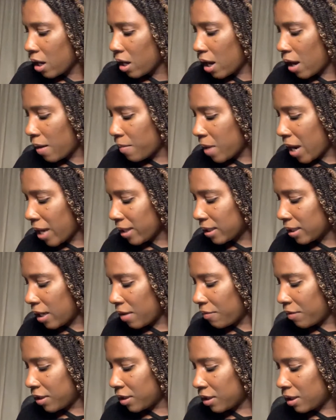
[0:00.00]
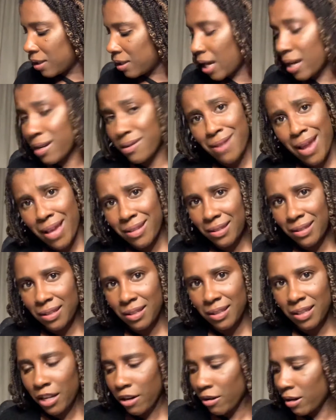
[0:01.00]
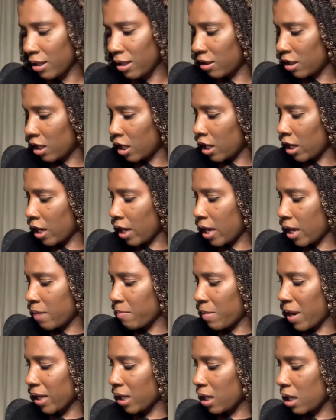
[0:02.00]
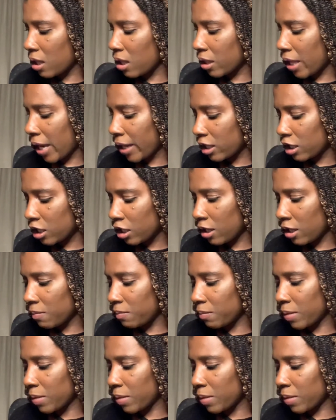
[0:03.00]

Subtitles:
I'm not saying this is a necessary thing in my collection,